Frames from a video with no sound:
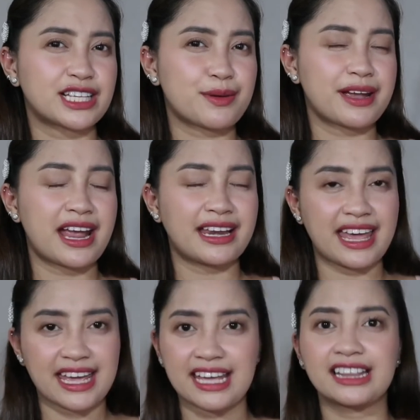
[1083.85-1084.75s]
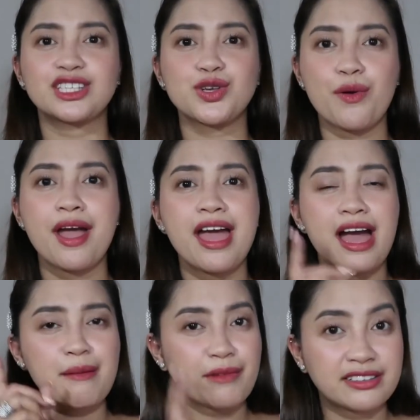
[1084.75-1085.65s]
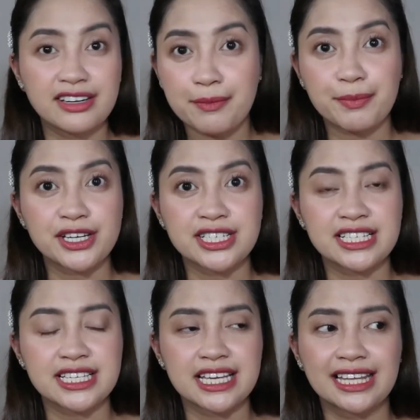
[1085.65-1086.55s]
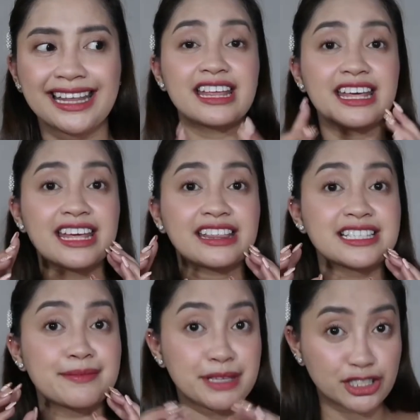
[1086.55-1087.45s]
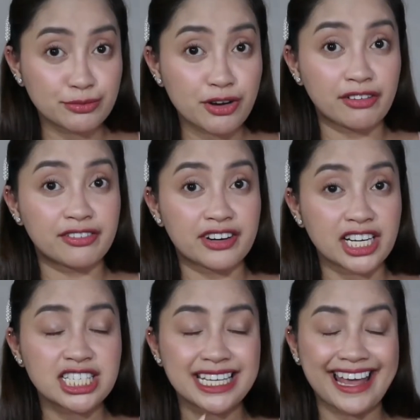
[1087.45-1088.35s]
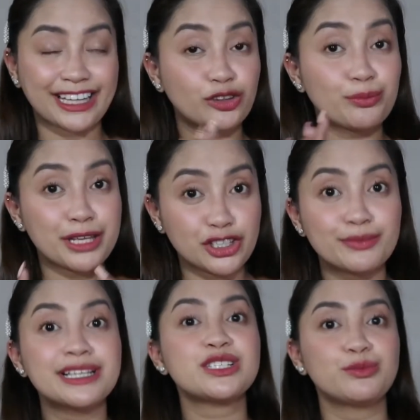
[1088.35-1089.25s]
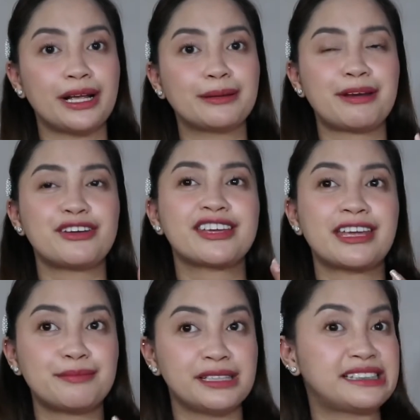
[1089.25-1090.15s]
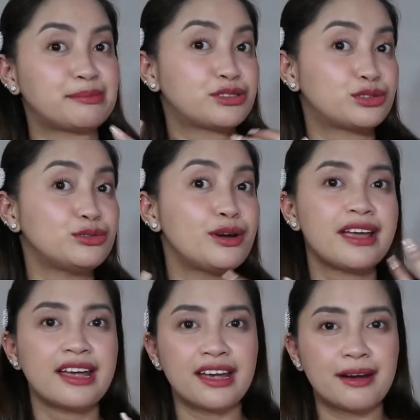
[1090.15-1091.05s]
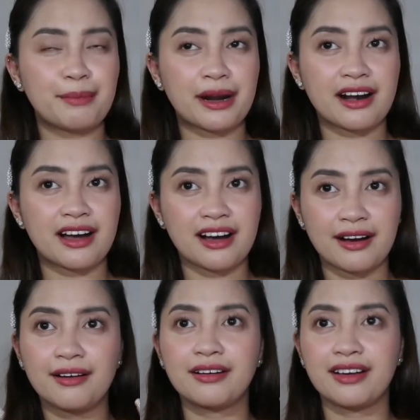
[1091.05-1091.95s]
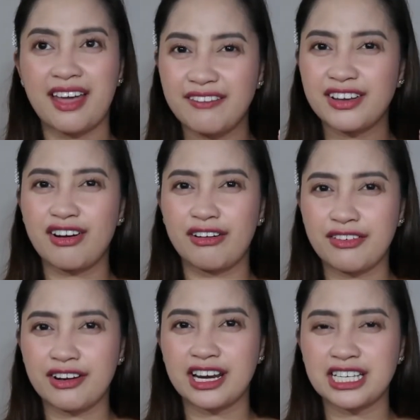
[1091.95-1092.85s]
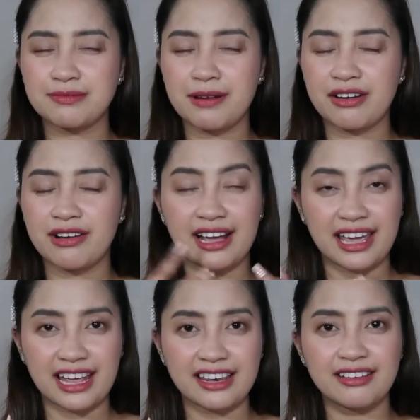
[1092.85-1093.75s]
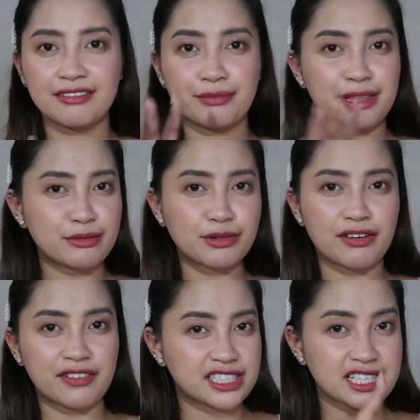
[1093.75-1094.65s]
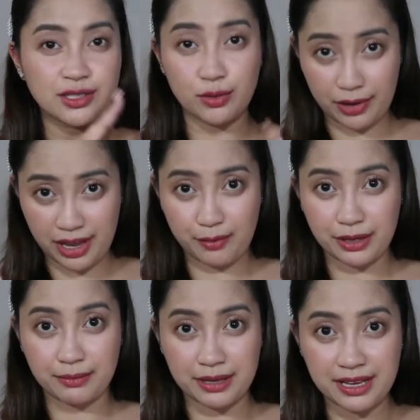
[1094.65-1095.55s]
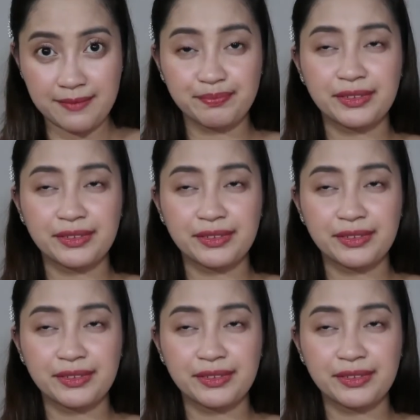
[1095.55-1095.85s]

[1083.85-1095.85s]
That's why I like it. So, I'm gonna repurchase it. It is a medium coverage. Light to medium as well. Pero it can build up to parang heavy coverage. Pero again, medium coverage is okay with me.